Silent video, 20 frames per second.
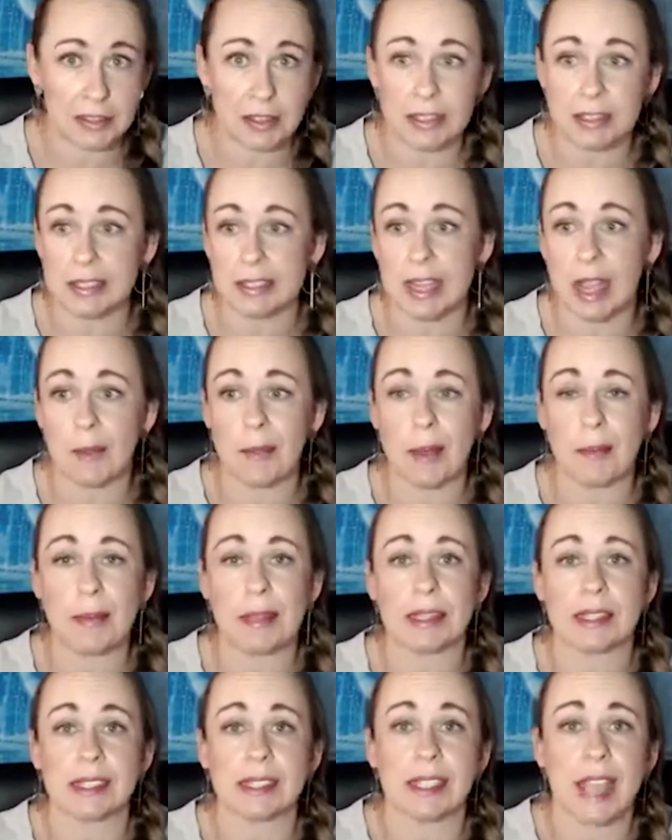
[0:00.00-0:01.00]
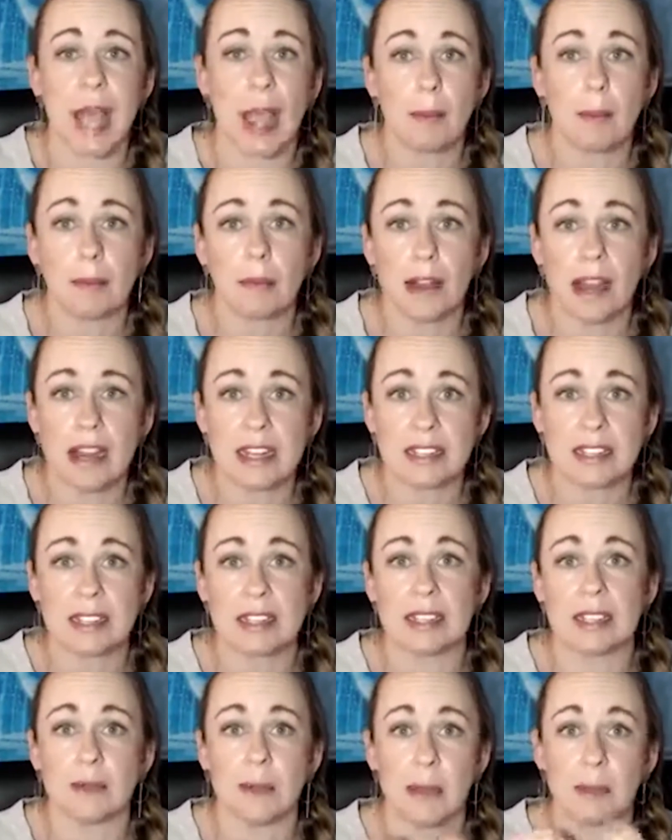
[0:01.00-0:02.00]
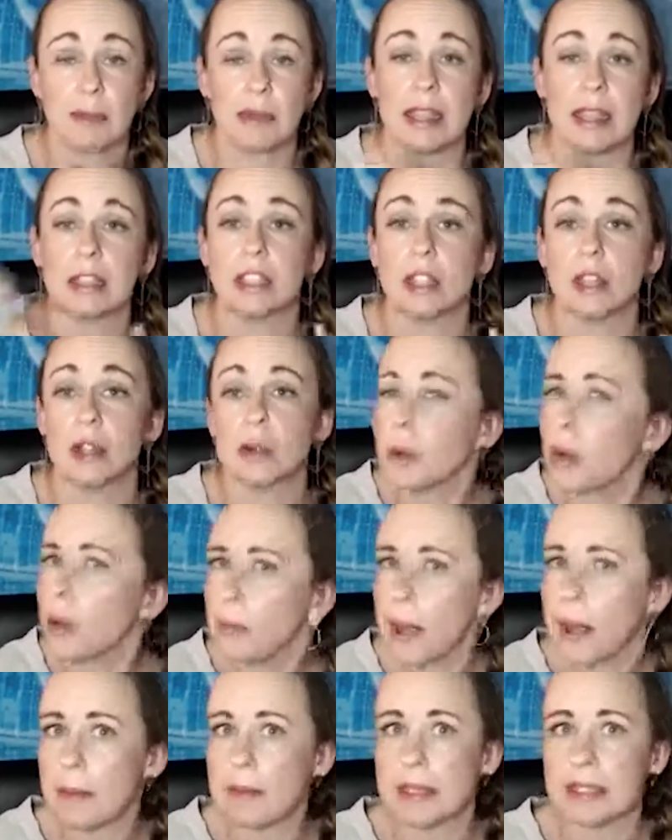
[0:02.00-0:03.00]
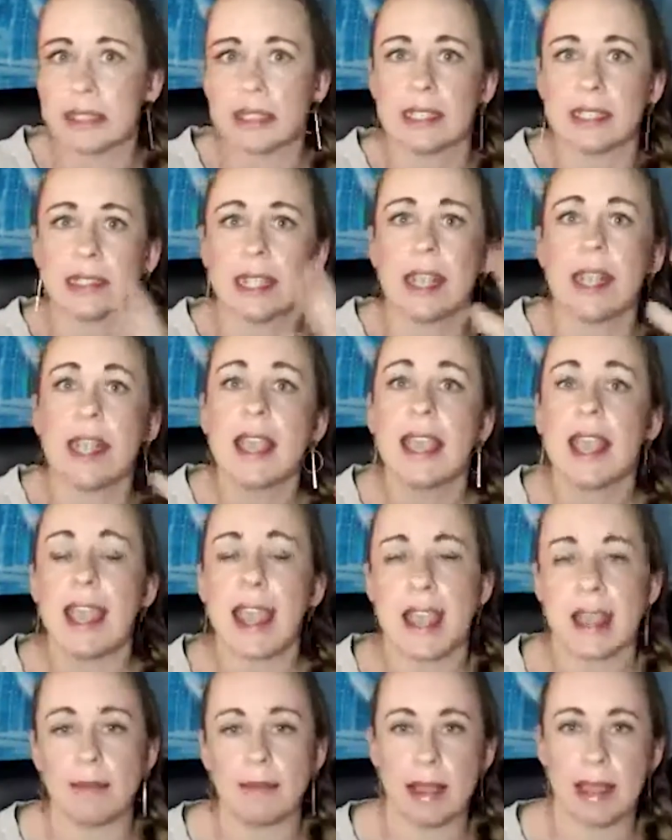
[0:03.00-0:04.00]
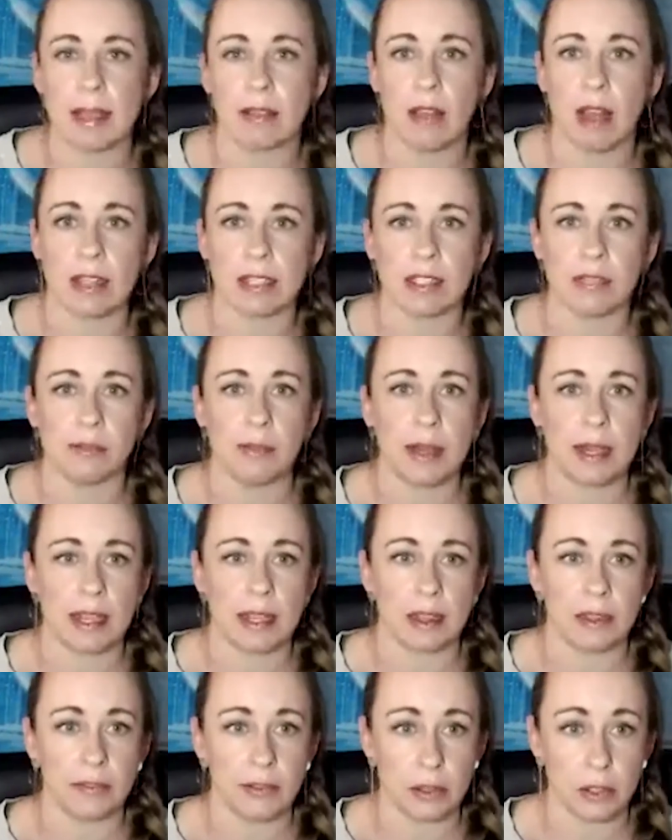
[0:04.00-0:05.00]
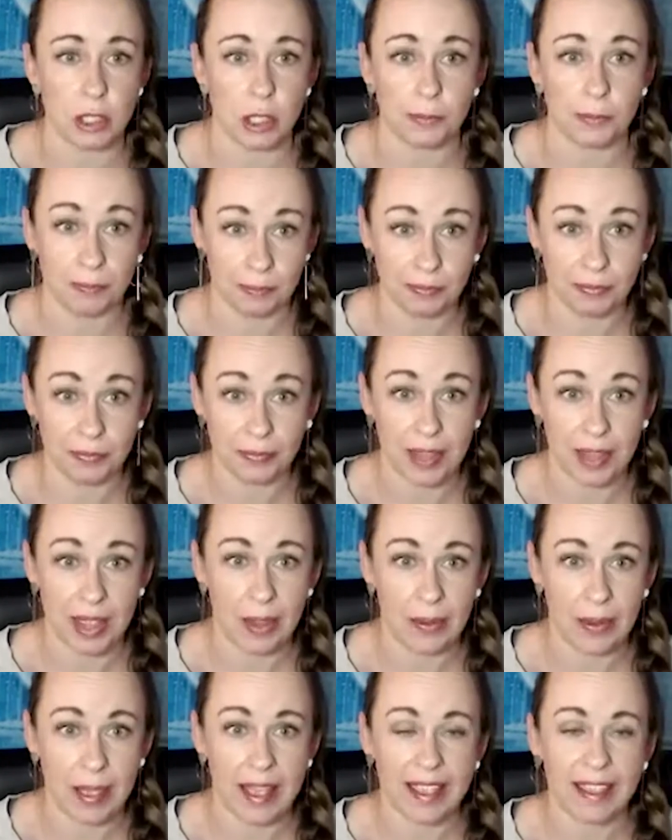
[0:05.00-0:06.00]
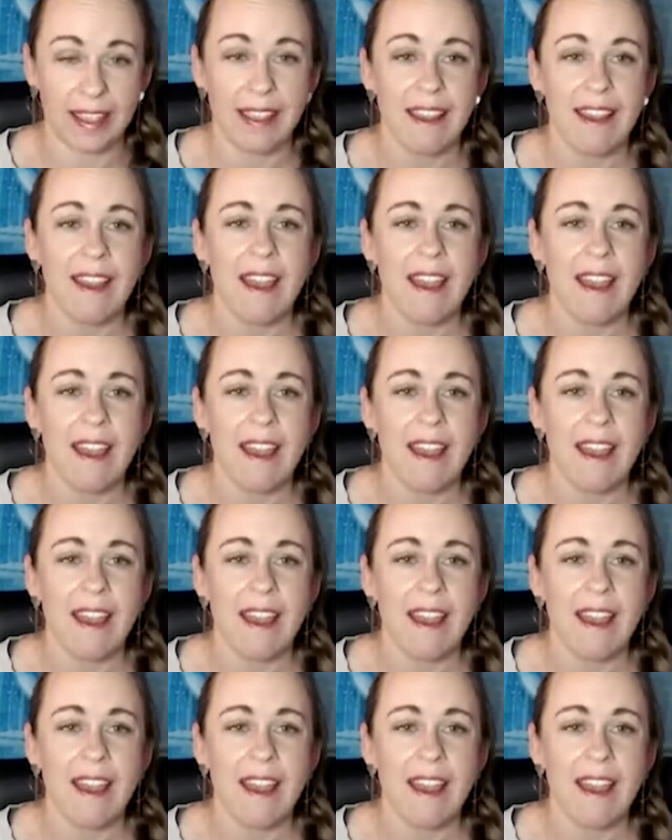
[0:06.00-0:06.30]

This is how my business operates. This is my plan to grow my business and make lots of money in the future. Okay.